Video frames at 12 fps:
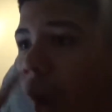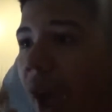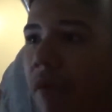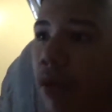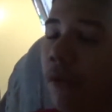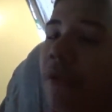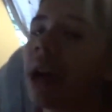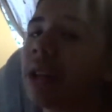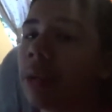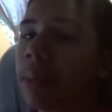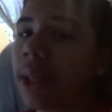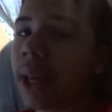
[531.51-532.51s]
Have you
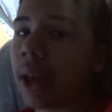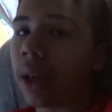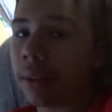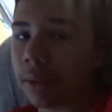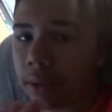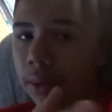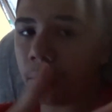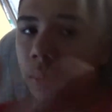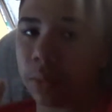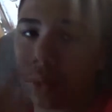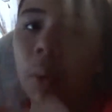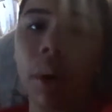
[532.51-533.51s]
followed me yet? And then the
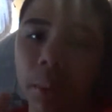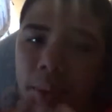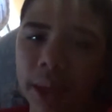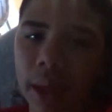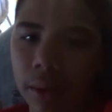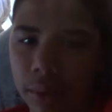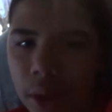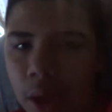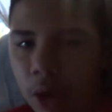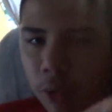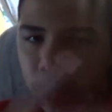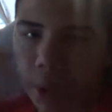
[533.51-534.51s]
one with the
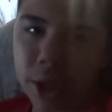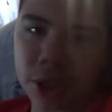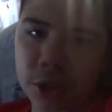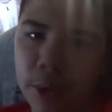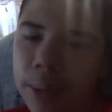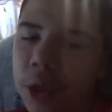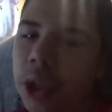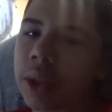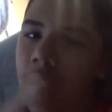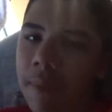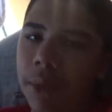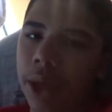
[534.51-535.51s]
read description,
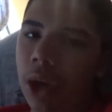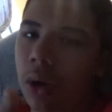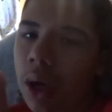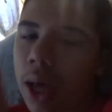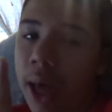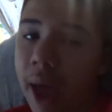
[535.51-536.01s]
that video.